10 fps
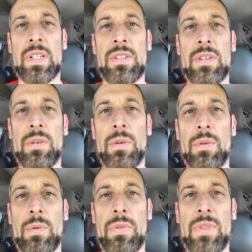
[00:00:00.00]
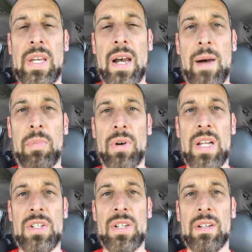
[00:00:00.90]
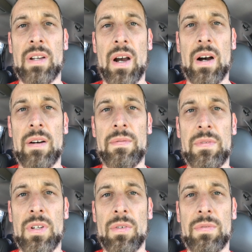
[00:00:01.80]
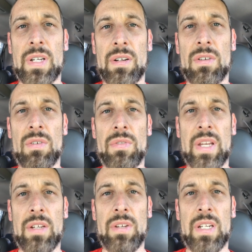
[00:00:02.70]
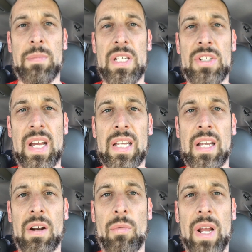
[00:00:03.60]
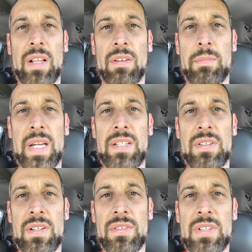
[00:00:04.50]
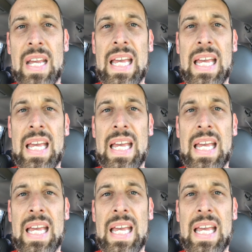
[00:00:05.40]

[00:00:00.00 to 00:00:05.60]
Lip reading: to the operation of your vehicle that you need to be checking on a regular basis.